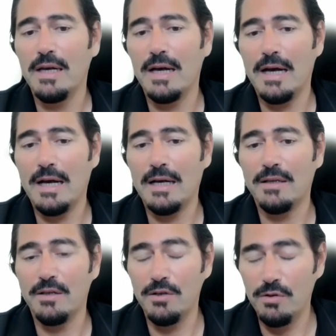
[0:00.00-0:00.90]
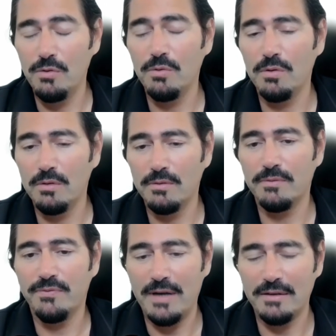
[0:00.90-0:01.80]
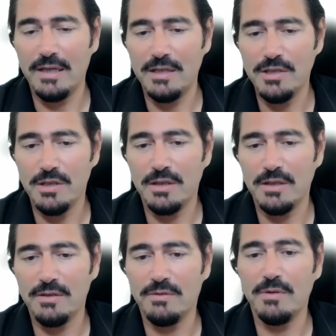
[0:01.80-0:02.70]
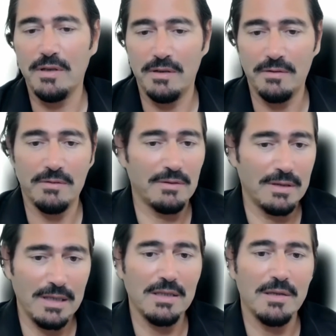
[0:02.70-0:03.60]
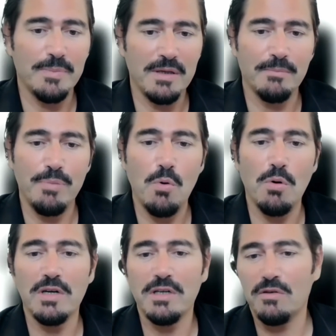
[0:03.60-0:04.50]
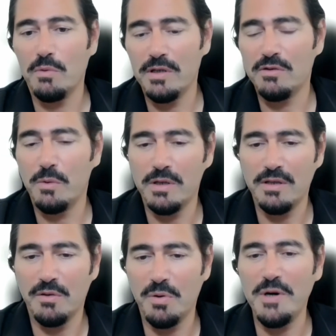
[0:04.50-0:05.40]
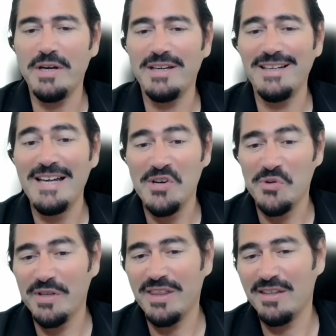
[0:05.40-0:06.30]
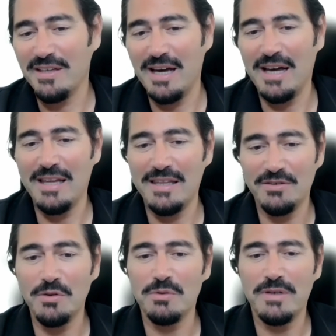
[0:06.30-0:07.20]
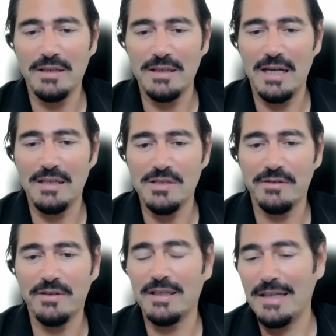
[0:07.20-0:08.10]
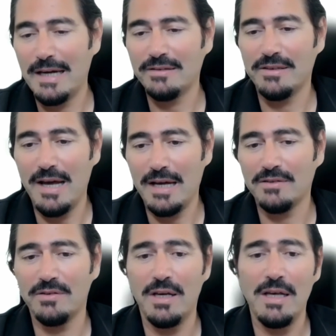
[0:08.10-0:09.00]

The new foundation is literally being poured in 2023 with these new technologies, and Nextech's